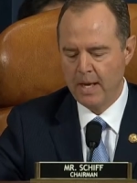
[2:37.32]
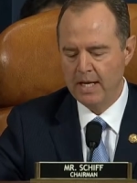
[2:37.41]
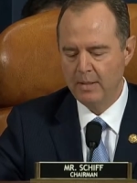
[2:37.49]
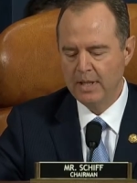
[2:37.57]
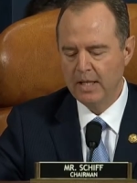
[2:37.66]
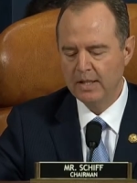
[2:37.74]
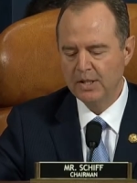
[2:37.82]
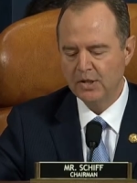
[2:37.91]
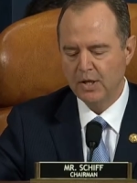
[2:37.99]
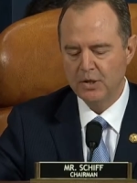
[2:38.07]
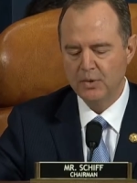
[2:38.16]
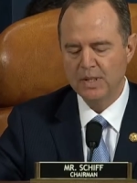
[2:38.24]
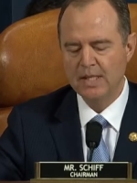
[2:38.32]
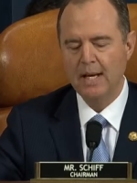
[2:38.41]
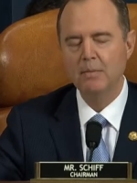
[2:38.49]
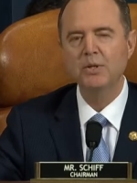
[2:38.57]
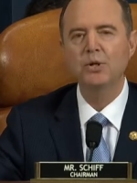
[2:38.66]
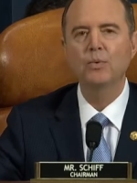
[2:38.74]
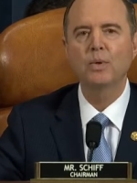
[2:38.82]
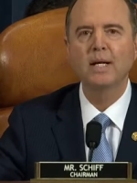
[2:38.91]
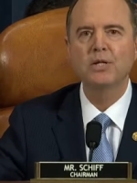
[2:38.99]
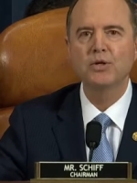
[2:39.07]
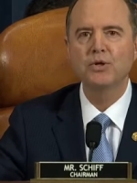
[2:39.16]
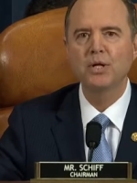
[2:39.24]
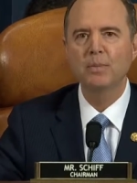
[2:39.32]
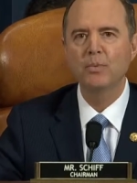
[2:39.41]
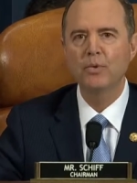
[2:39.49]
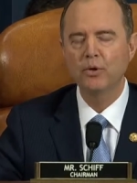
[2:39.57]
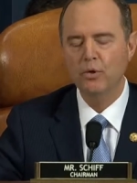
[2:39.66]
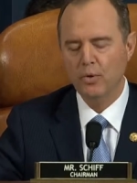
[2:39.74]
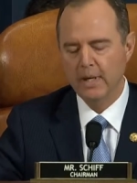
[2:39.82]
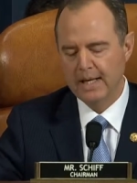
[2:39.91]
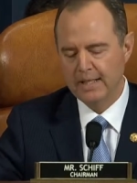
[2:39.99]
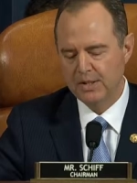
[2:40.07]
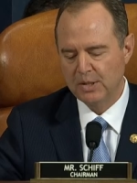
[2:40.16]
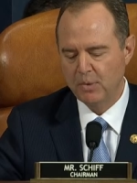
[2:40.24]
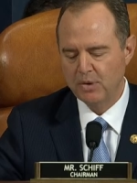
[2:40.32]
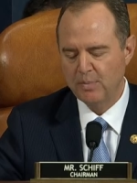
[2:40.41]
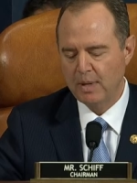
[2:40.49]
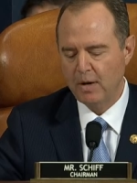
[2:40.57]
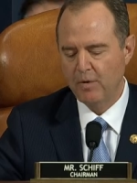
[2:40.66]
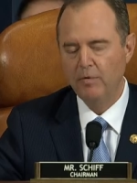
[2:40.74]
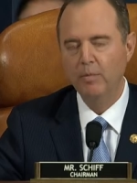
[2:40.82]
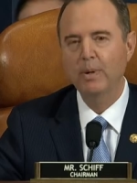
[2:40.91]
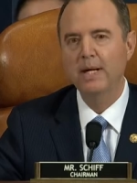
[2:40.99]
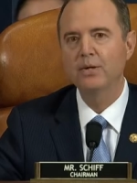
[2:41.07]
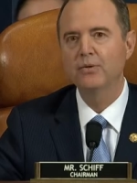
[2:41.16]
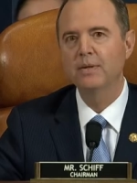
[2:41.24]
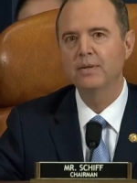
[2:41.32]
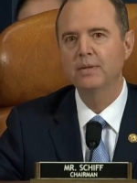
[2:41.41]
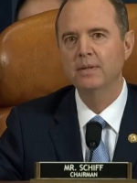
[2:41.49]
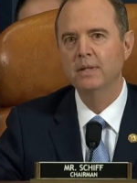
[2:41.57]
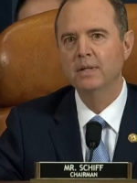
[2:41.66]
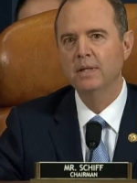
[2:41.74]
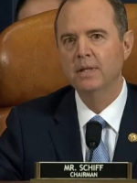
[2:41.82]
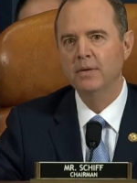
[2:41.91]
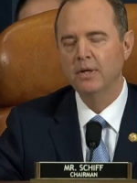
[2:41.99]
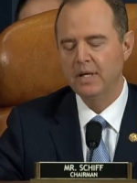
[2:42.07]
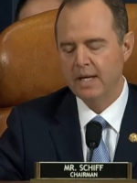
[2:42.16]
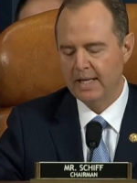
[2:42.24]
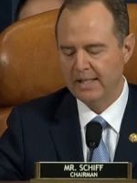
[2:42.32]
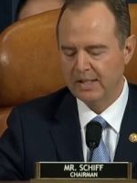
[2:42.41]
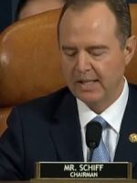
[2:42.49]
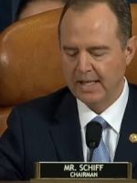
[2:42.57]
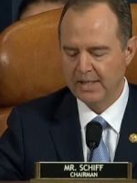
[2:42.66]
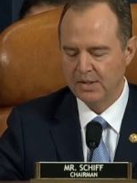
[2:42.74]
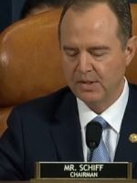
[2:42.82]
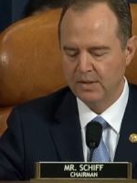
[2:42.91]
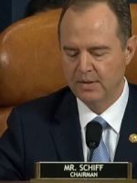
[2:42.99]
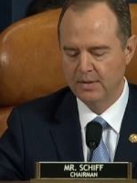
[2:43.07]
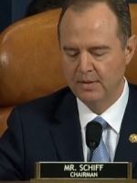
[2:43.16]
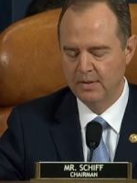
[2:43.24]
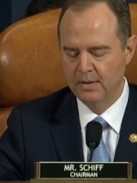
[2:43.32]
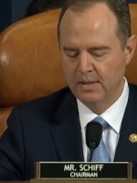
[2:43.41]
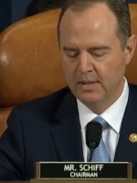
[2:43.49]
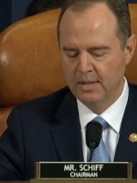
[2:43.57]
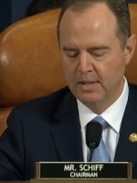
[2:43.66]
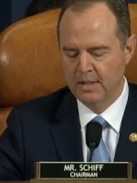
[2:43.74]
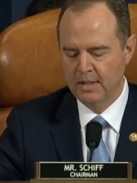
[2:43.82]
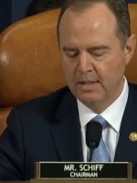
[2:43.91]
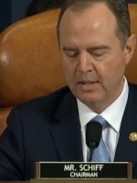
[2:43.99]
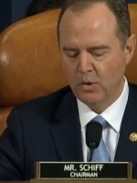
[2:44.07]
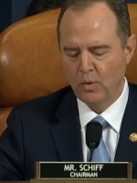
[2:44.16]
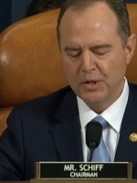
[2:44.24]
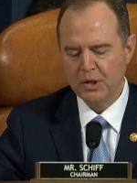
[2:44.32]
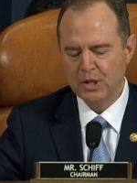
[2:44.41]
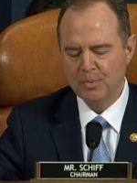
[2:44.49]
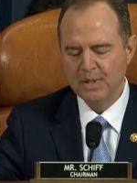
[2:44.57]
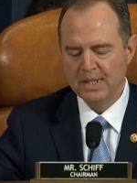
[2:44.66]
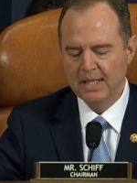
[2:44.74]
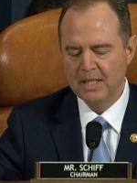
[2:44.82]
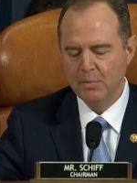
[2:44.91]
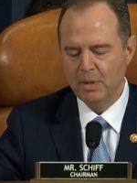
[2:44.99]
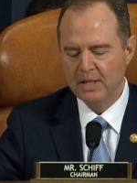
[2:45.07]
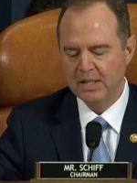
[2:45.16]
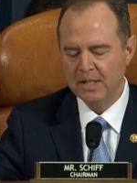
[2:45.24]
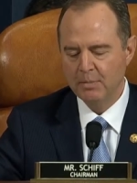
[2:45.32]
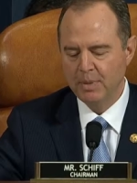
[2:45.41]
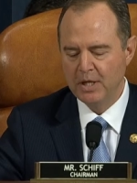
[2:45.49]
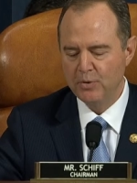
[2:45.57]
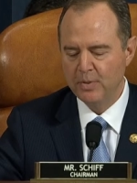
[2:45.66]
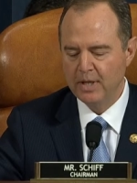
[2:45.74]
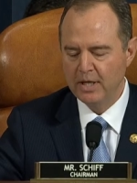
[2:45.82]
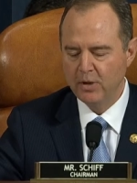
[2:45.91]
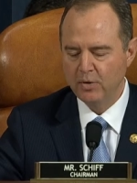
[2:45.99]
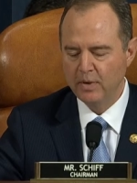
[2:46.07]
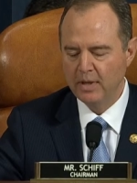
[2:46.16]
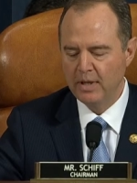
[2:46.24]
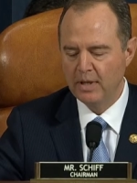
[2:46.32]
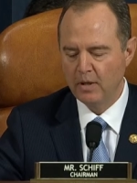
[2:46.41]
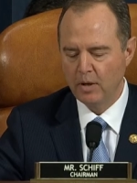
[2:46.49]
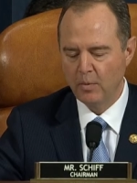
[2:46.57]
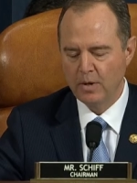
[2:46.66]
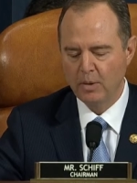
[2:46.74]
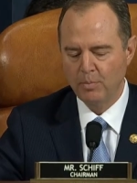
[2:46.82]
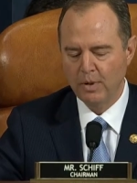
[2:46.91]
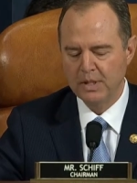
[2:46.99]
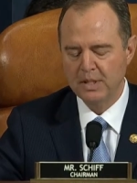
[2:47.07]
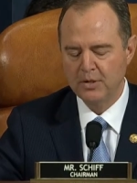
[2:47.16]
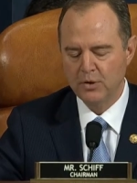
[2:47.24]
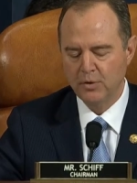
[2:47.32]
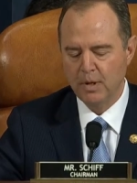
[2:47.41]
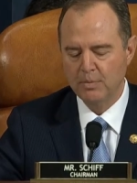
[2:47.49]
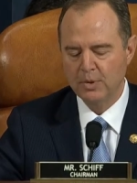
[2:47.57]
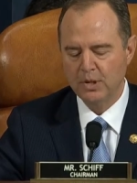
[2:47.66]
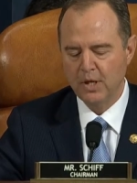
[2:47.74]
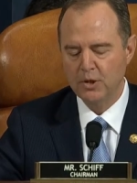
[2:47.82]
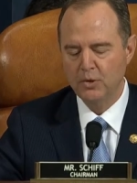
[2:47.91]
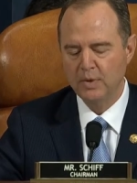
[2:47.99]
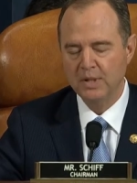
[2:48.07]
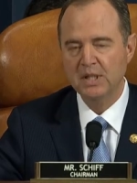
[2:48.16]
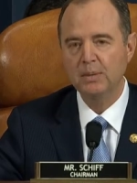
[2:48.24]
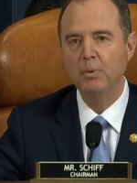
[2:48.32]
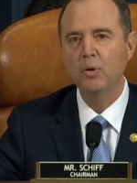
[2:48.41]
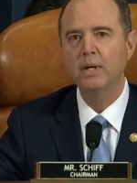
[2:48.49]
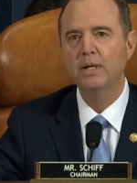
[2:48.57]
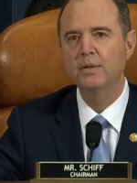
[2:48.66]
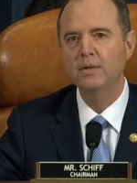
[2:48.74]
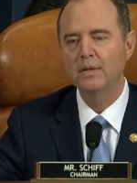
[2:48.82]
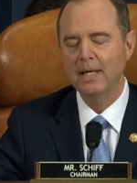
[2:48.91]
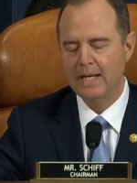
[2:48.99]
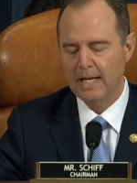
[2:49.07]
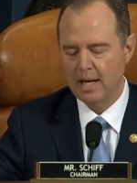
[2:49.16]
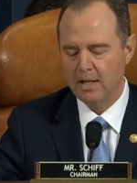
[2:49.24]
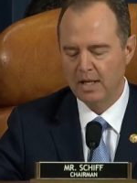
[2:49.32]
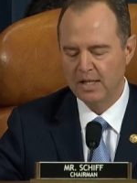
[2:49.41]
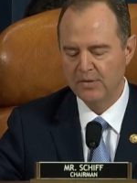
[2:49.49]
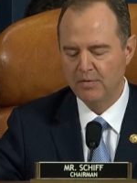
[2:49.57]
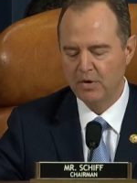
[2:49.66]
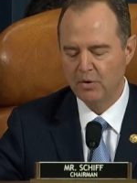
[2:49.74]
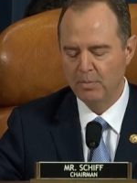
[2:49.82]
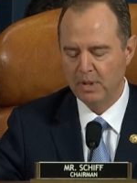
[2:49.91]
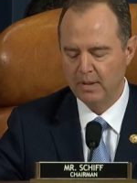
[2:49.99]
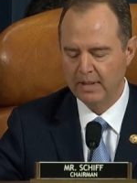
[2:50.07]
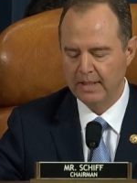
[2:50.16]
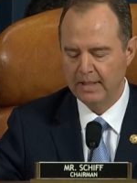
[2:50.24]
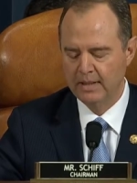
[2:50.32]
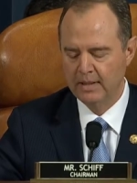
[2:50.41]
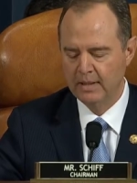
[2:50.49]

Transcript: and immediately sought to establish a relationship with Ukraine's most powerful patron, the United States. The questions presented by this impeachment inquiry are whether President Trump sought to exploit that ally's vulnerability